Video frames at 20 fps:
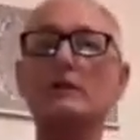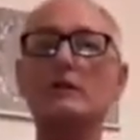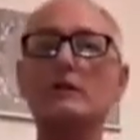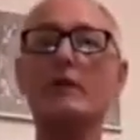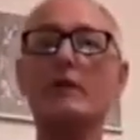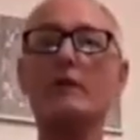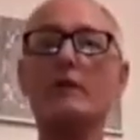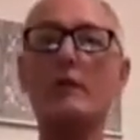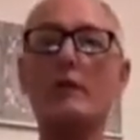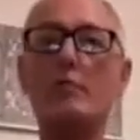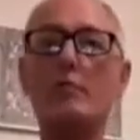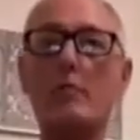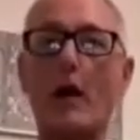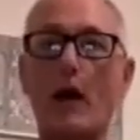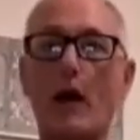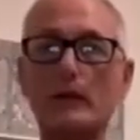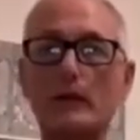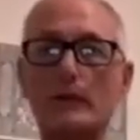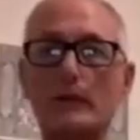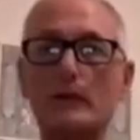different
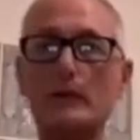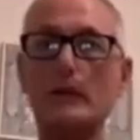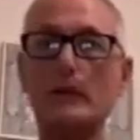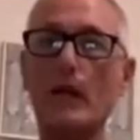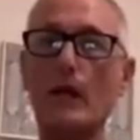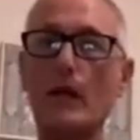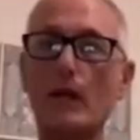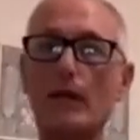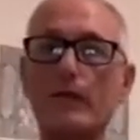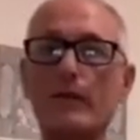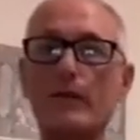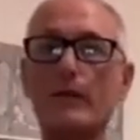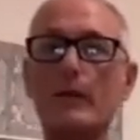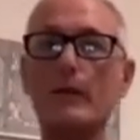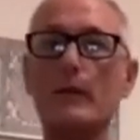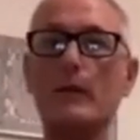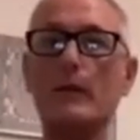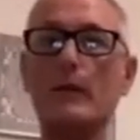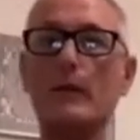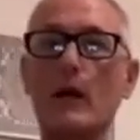parts of the
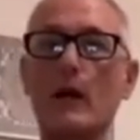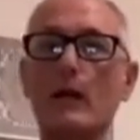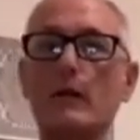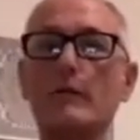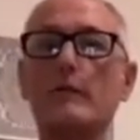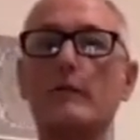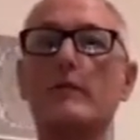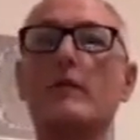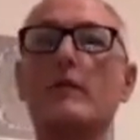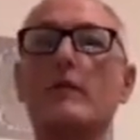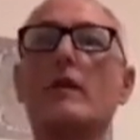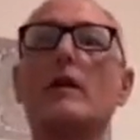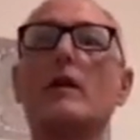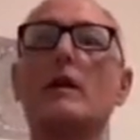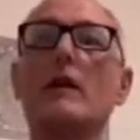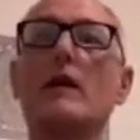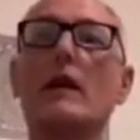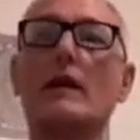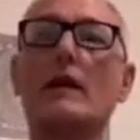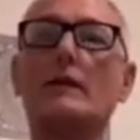lung
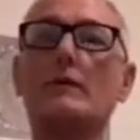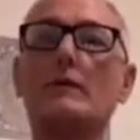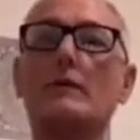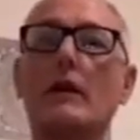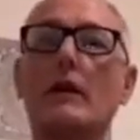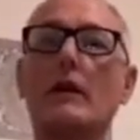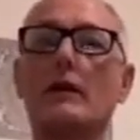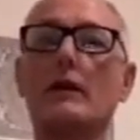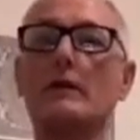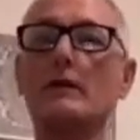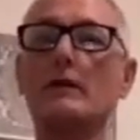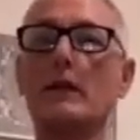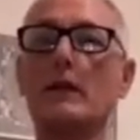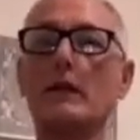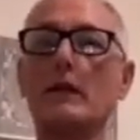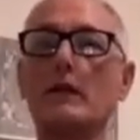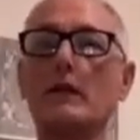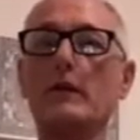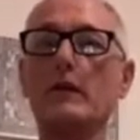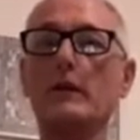as well as
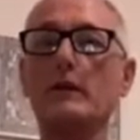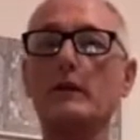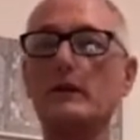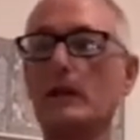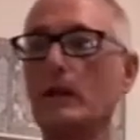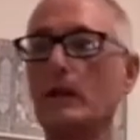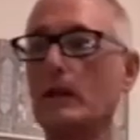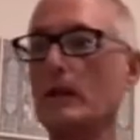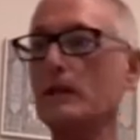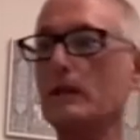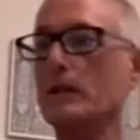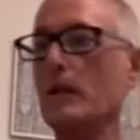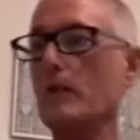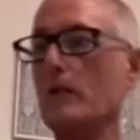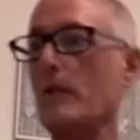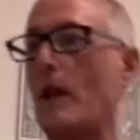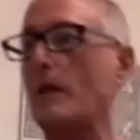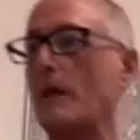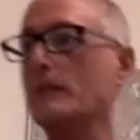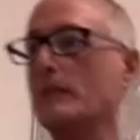increasing its
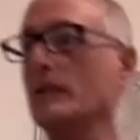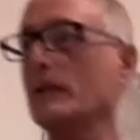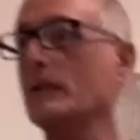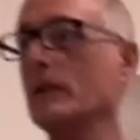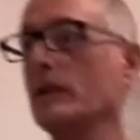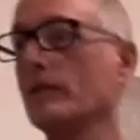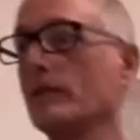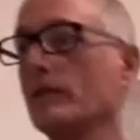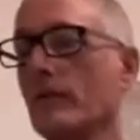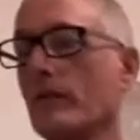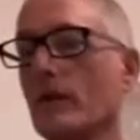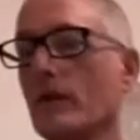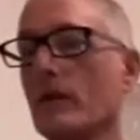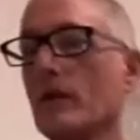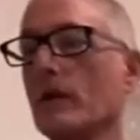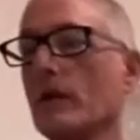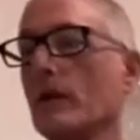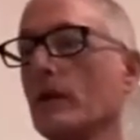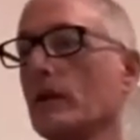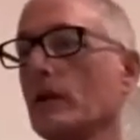capacity.
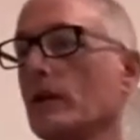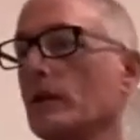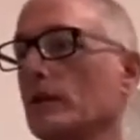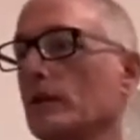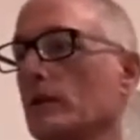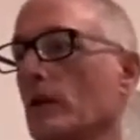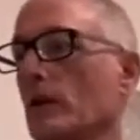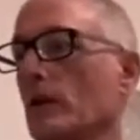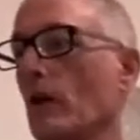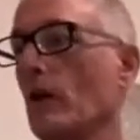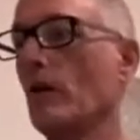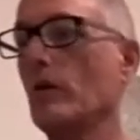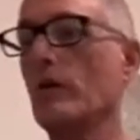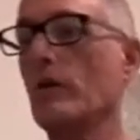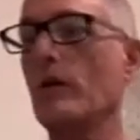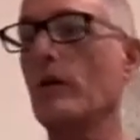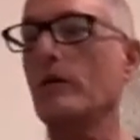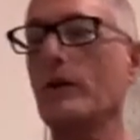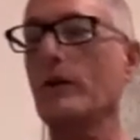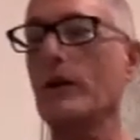So
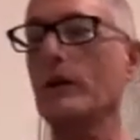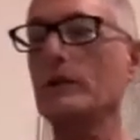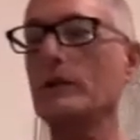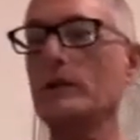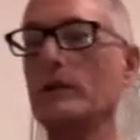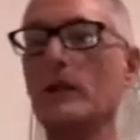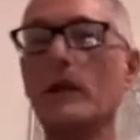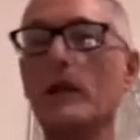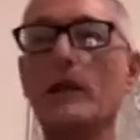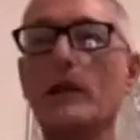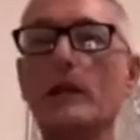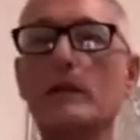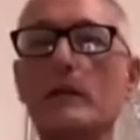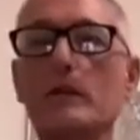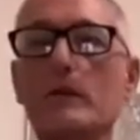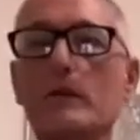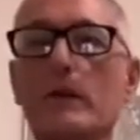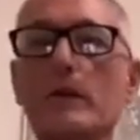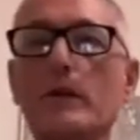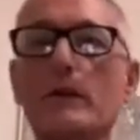the first thing is I
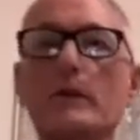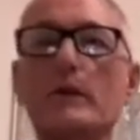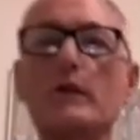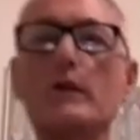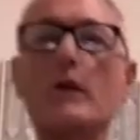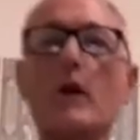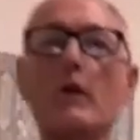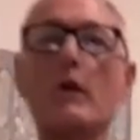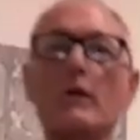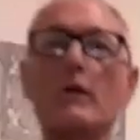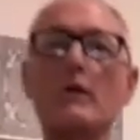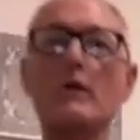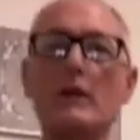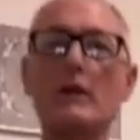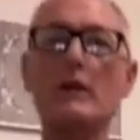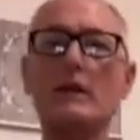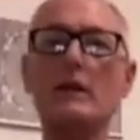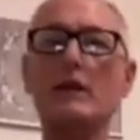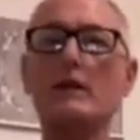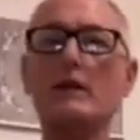want to show you
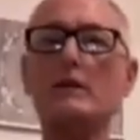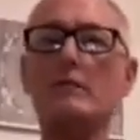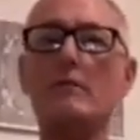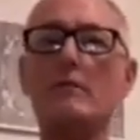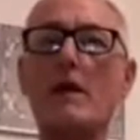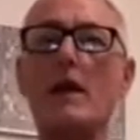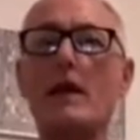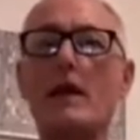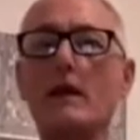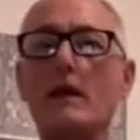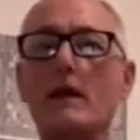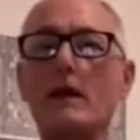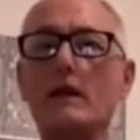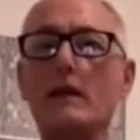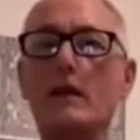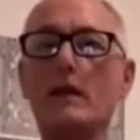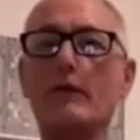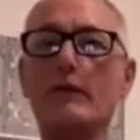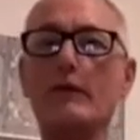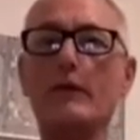that there's many
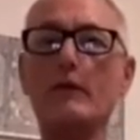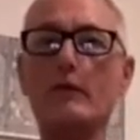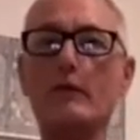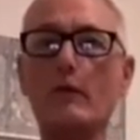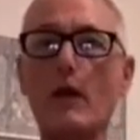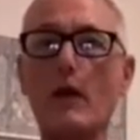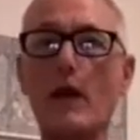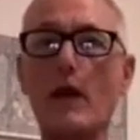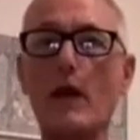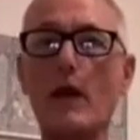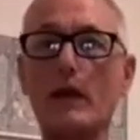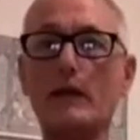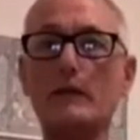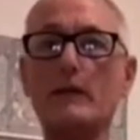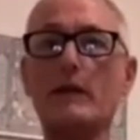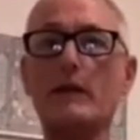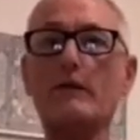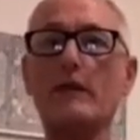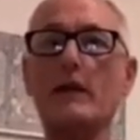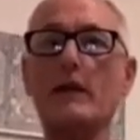different ways
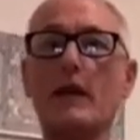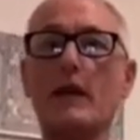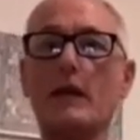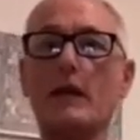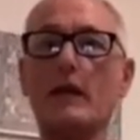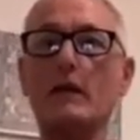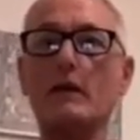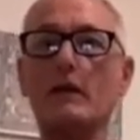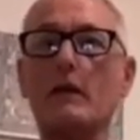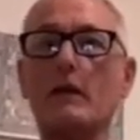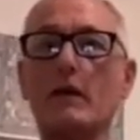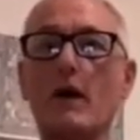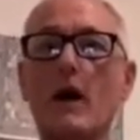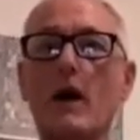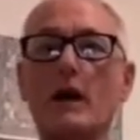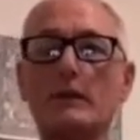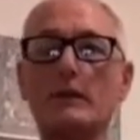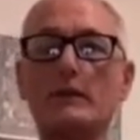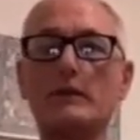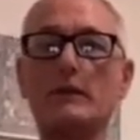of getting
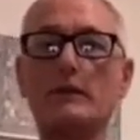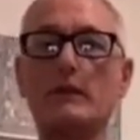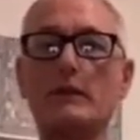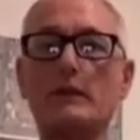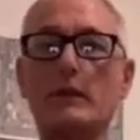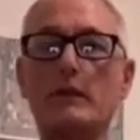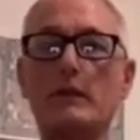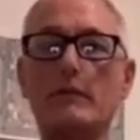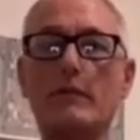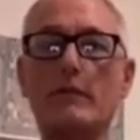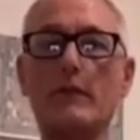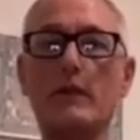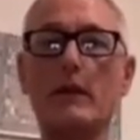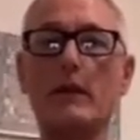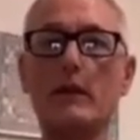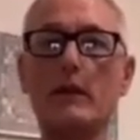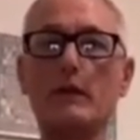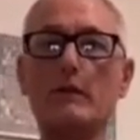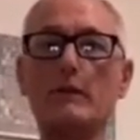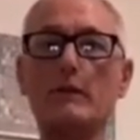oxygen
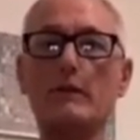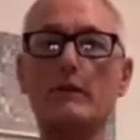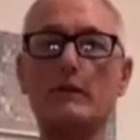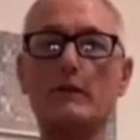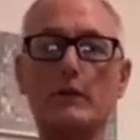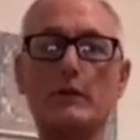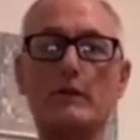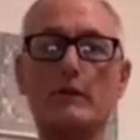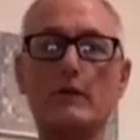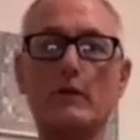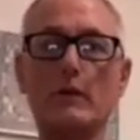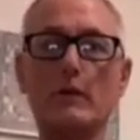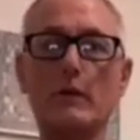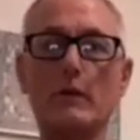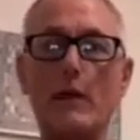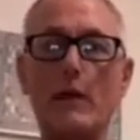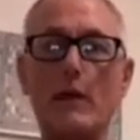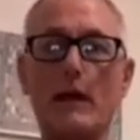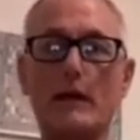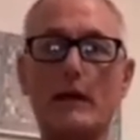into the
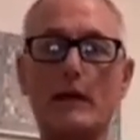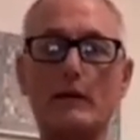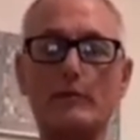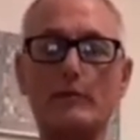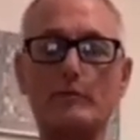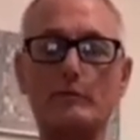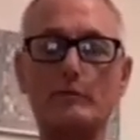body.